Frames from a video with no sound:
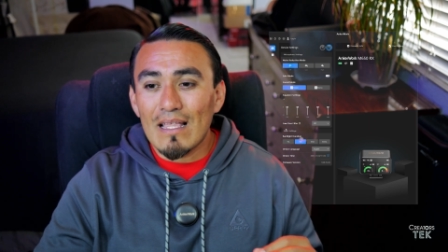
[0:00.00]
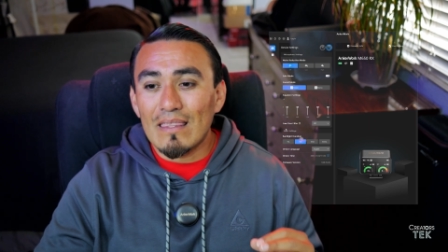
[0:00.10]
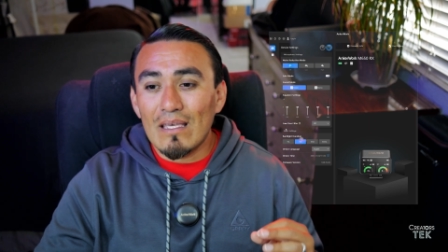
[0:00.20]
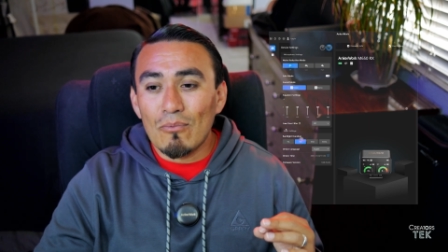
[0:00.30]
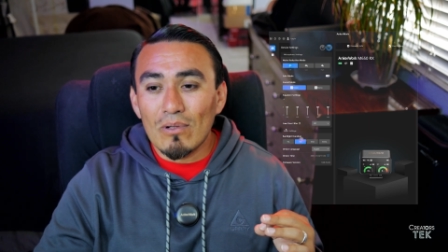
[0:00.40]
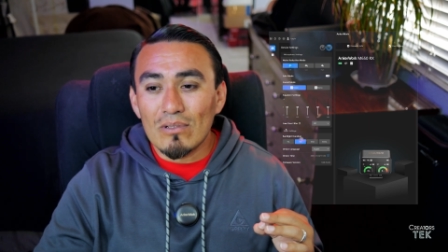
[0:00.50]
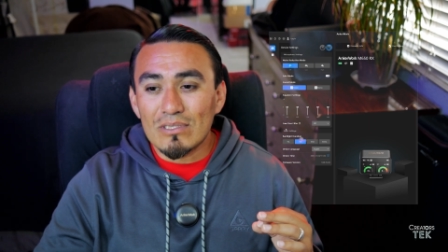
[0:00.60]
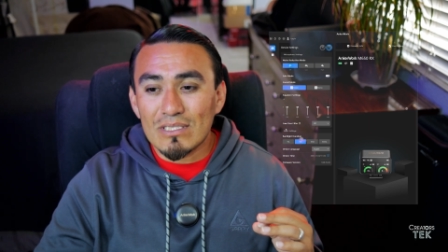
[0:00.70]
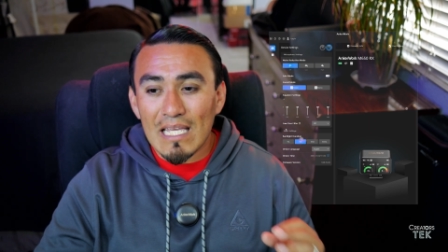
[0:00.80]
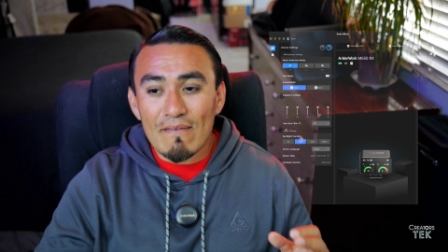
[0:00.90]
They will
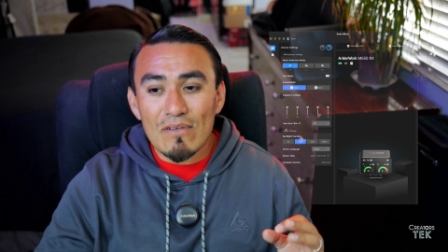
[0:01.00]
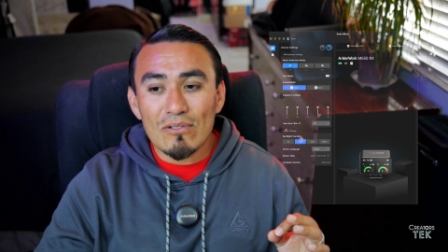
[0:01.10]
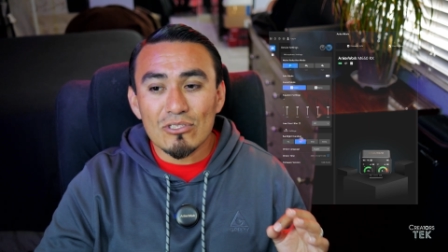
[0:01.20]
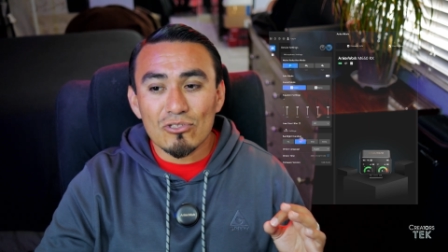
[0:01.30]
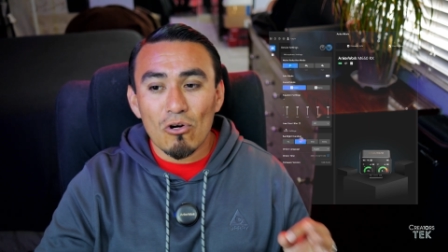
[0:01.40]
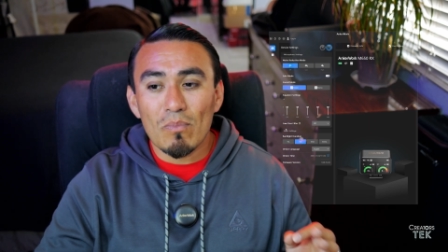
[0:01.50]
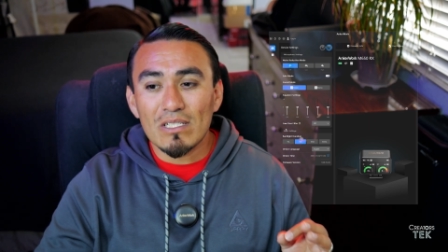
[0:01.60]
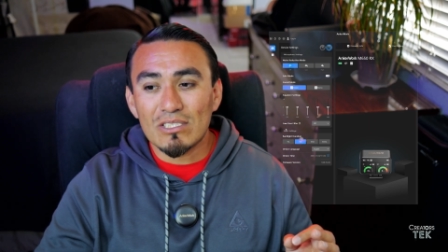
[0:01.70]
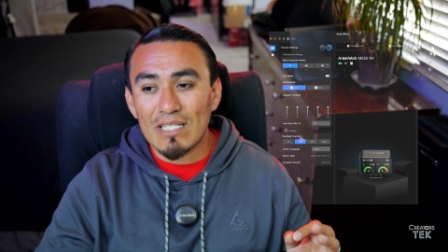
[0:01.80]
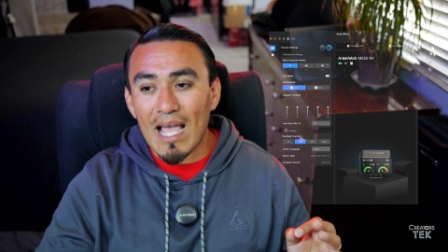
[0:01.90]
save you so
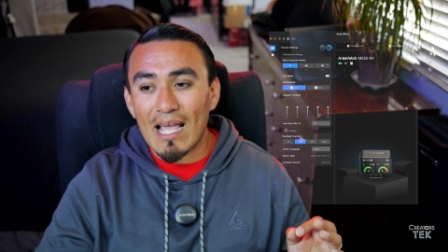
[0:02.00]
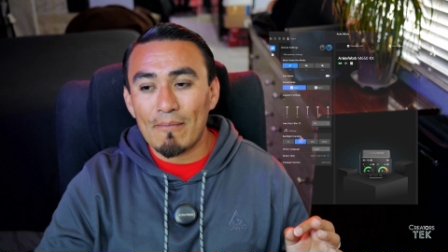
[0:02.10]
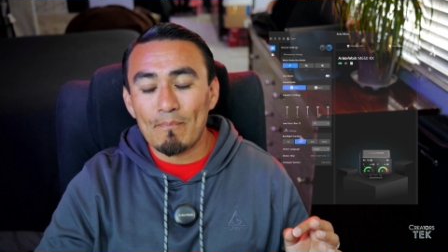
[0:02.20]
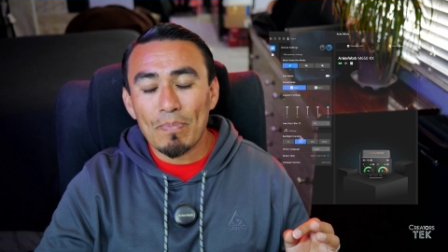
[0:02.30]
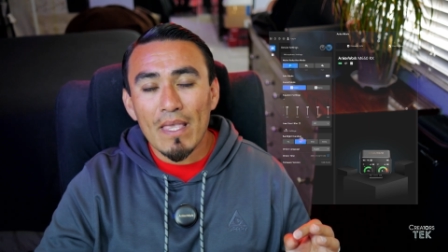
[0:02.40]
much time